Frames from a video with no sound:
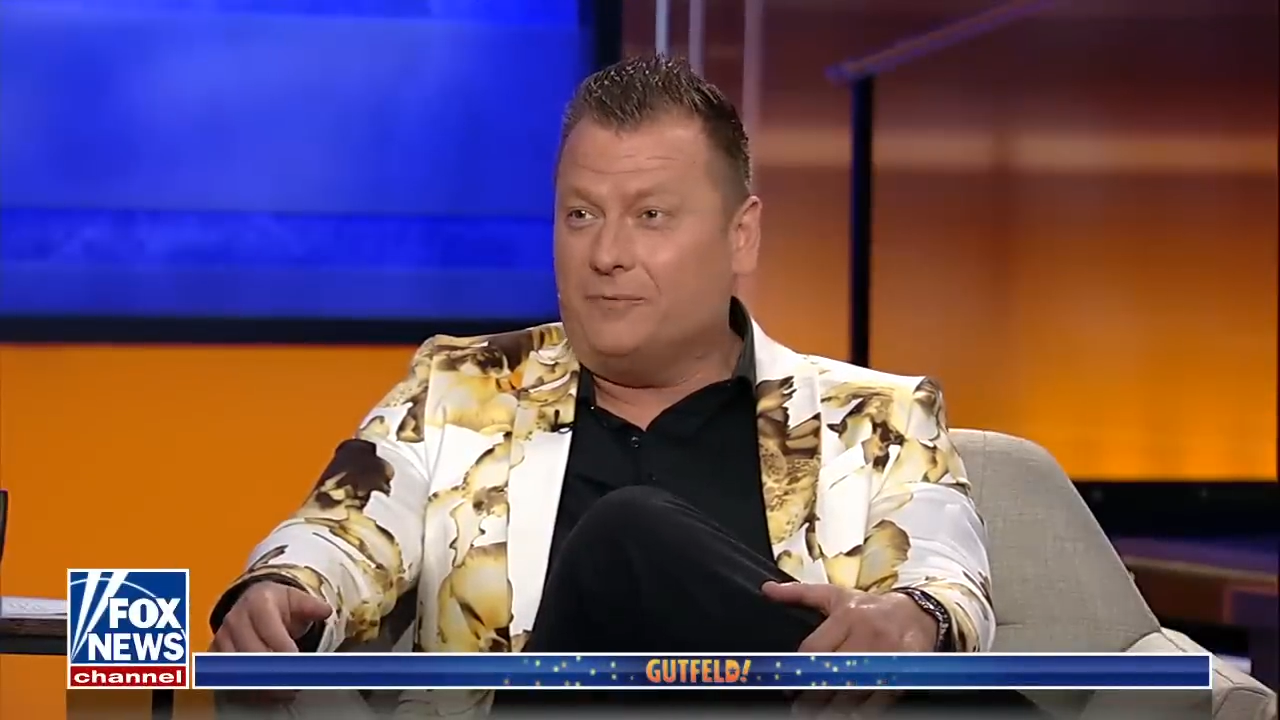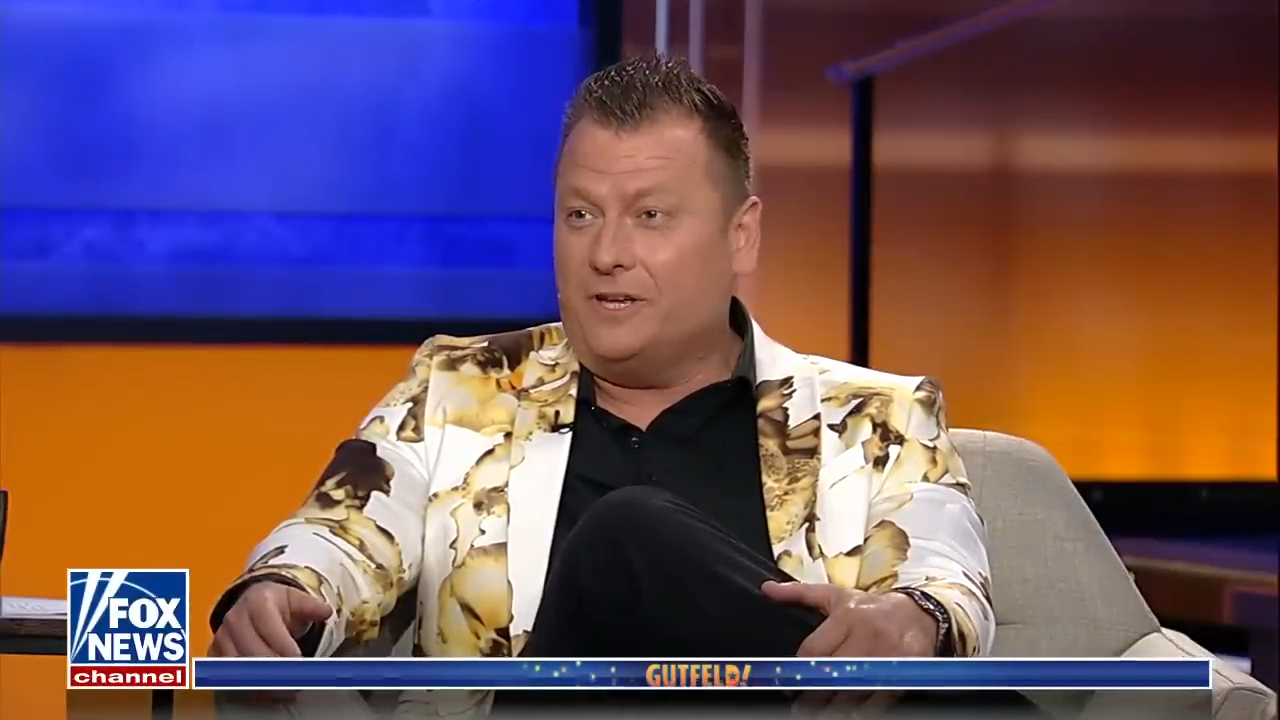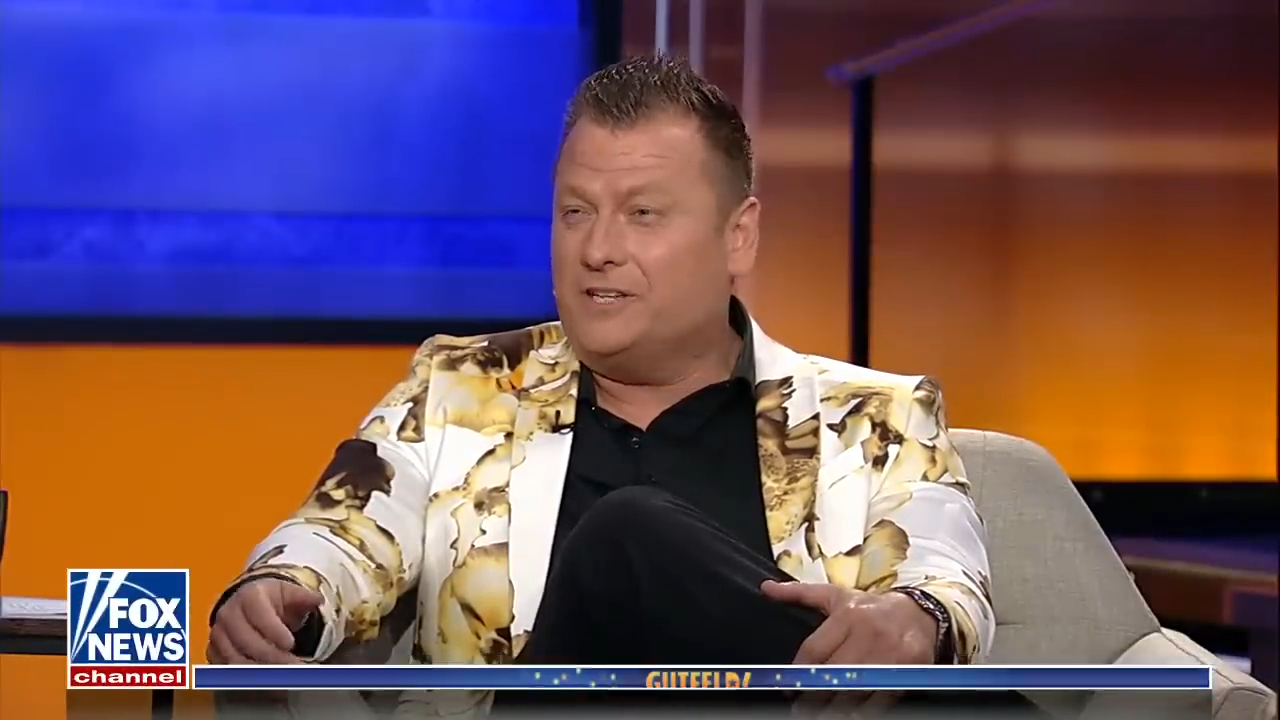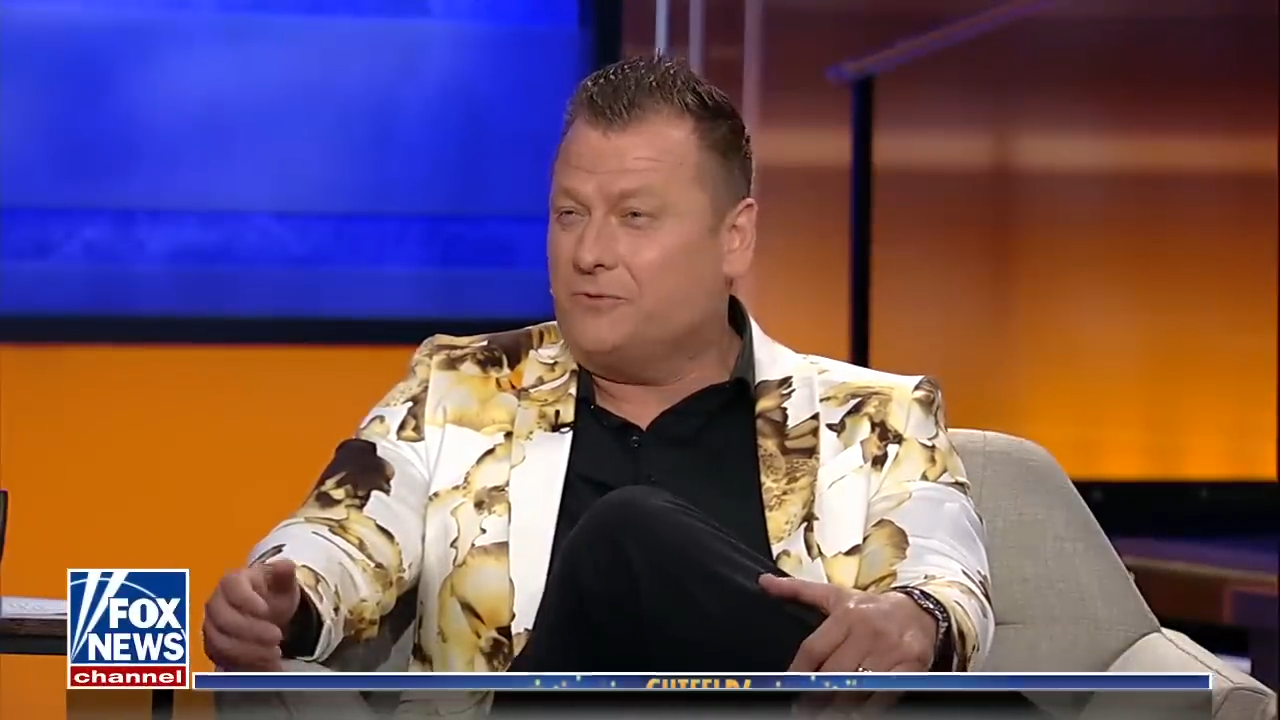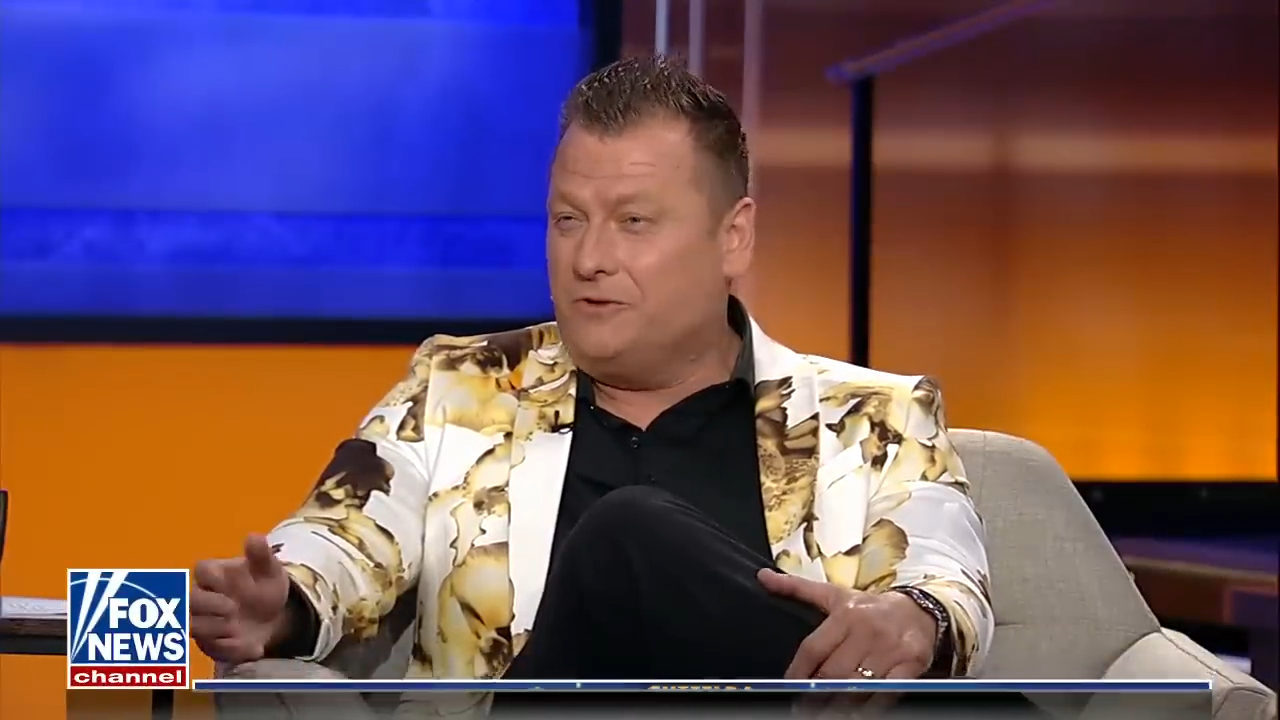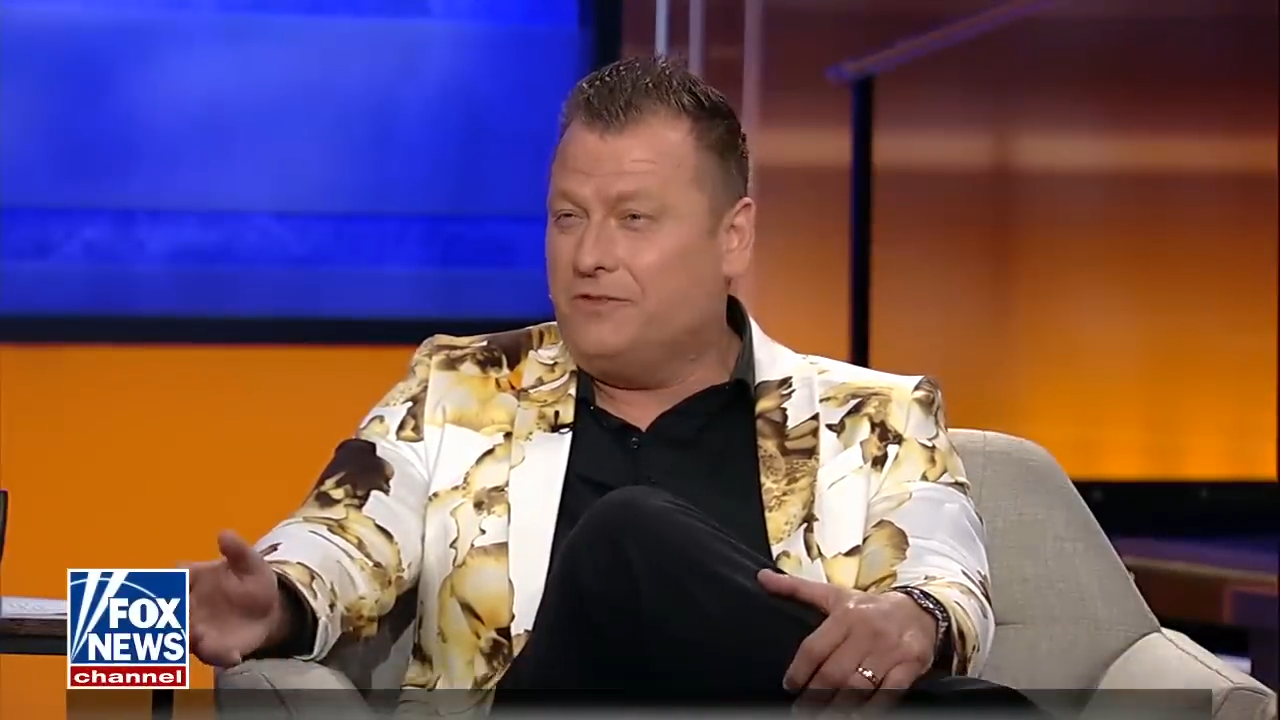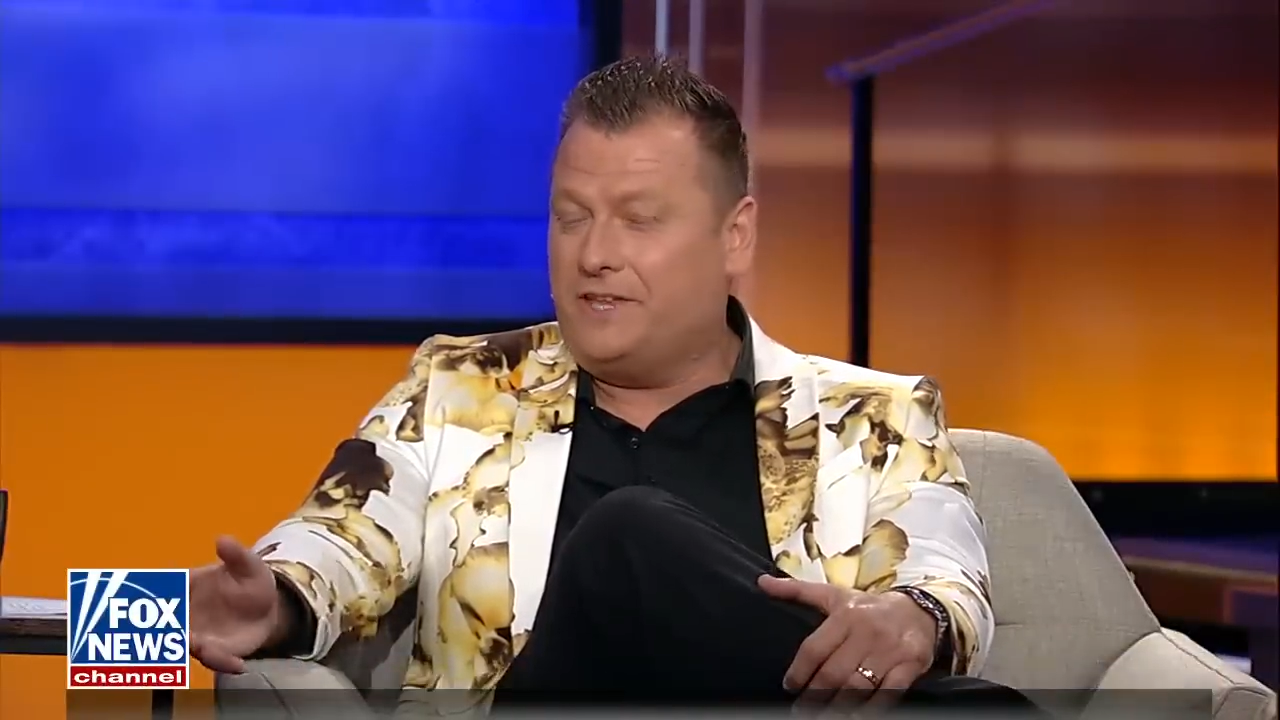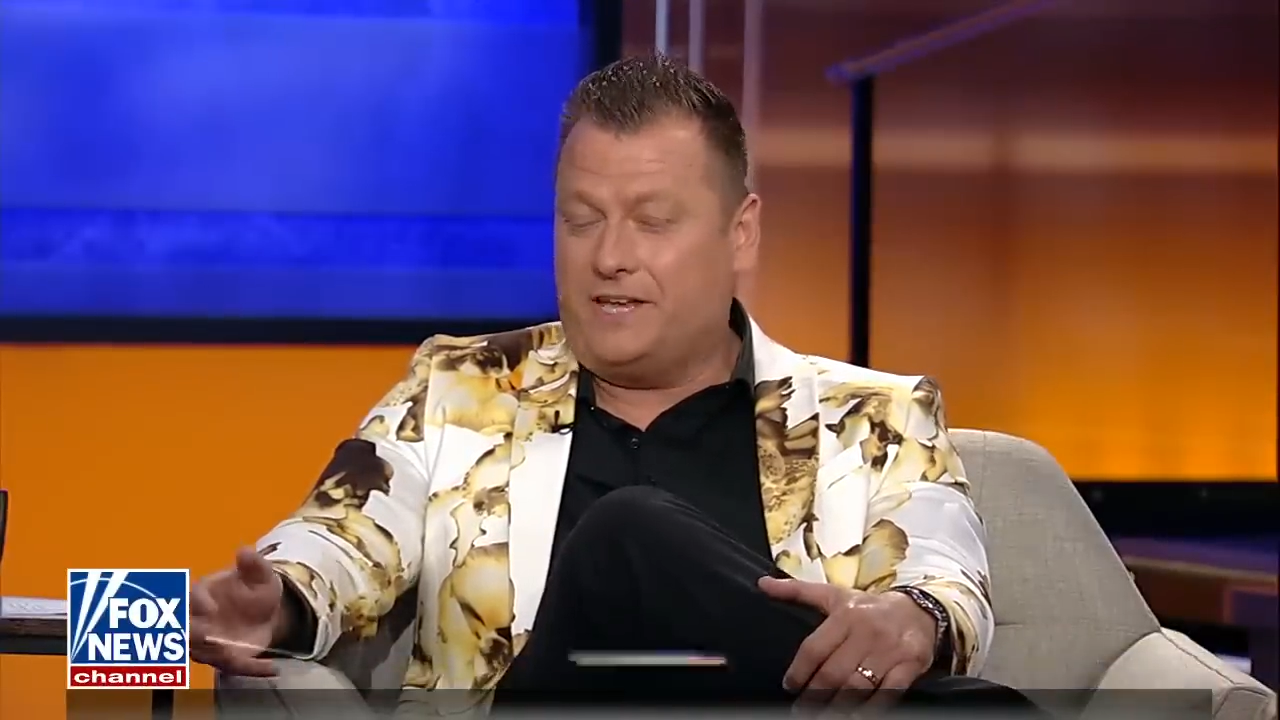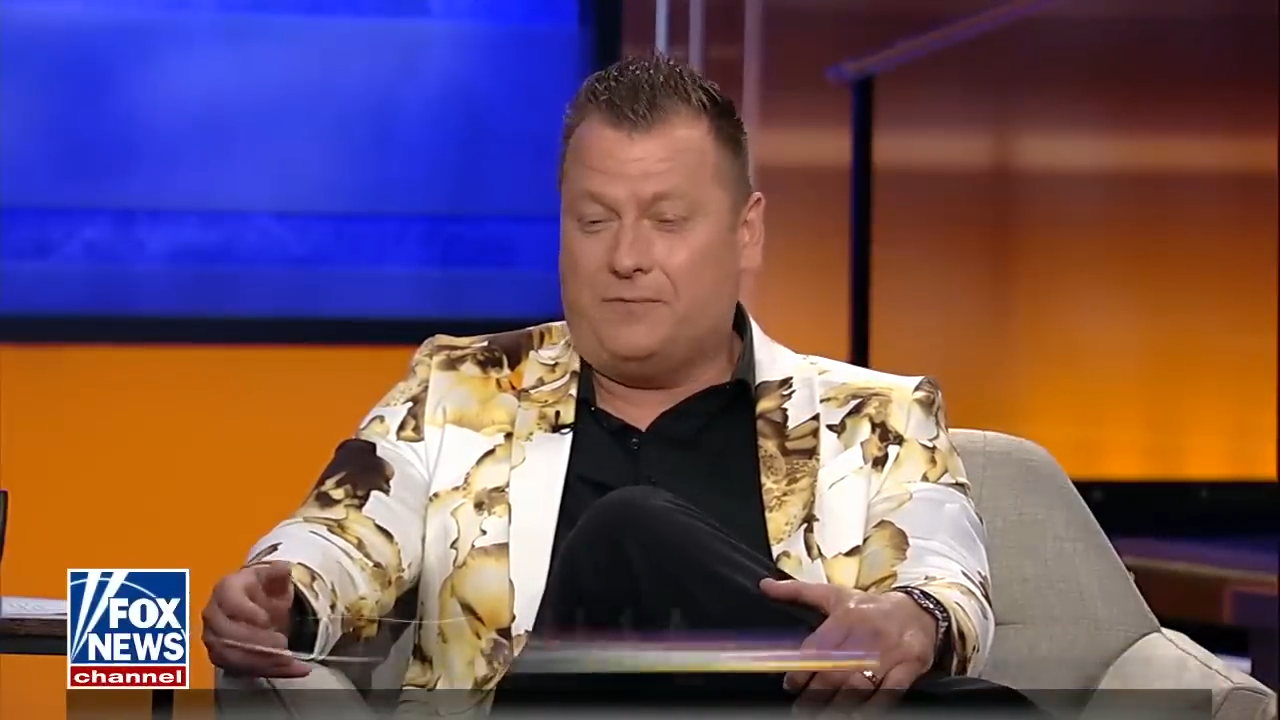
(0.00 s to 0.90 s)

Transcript: because when you think